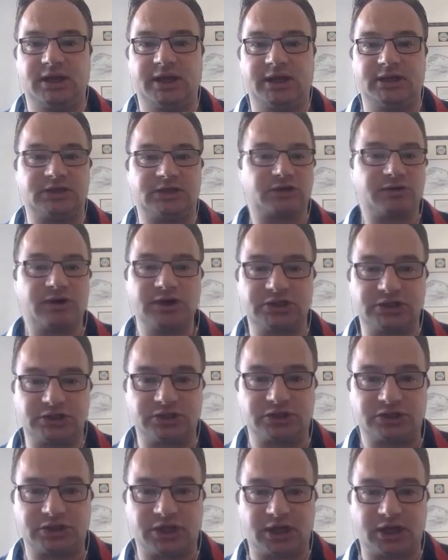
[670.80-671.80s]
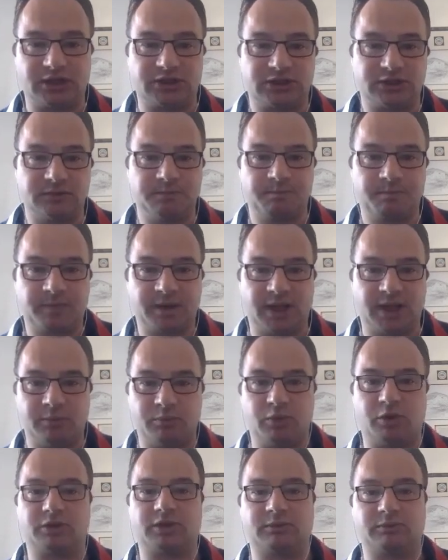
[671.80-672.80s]
integrations change.
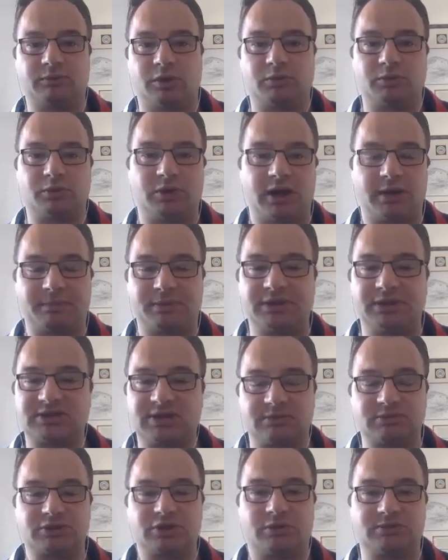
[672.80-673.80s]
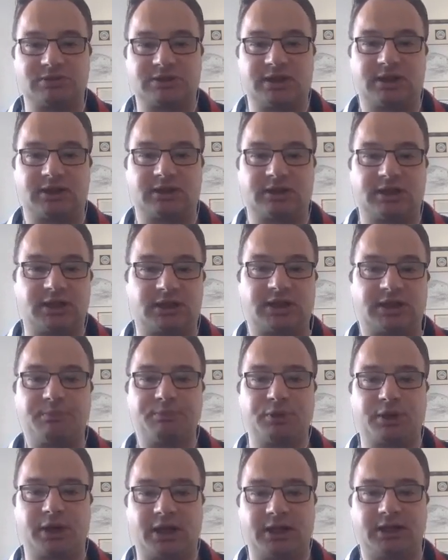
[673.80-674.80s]
And what will happen is sometimes they're
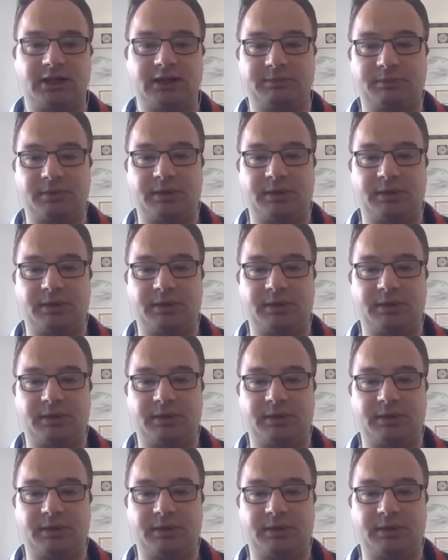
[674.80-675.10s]
deprecated,